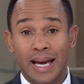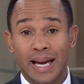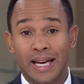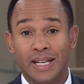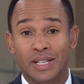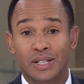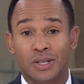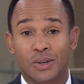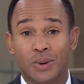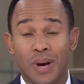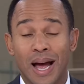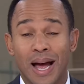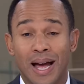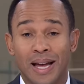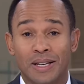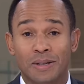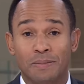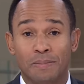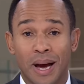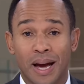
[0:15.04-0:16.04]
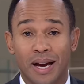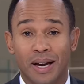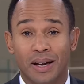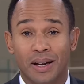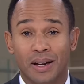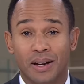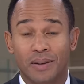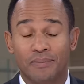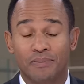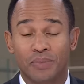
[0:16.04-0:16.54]
is to hand
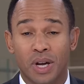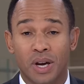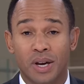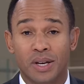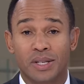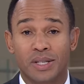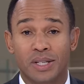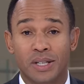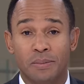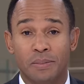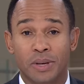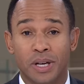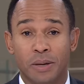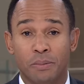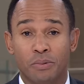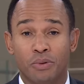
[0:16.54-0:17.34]
back her CBE.